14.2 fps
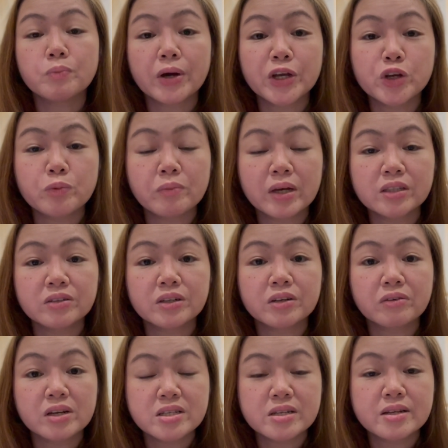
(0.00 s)
biometric
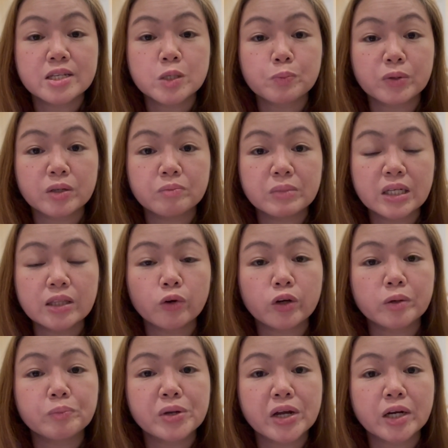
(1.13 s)
residence permit
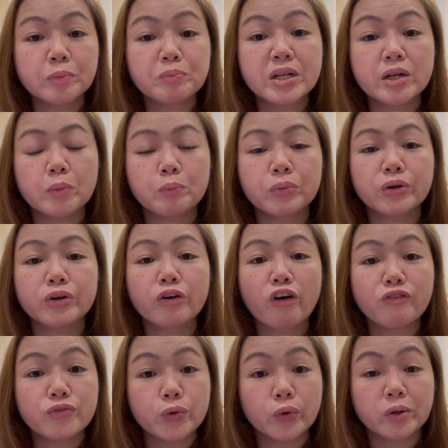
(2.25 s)
or BRP number
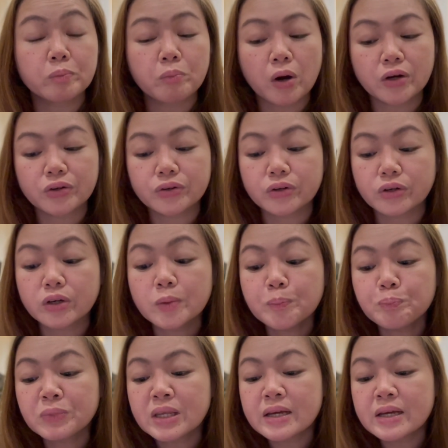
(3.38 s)
of your partner.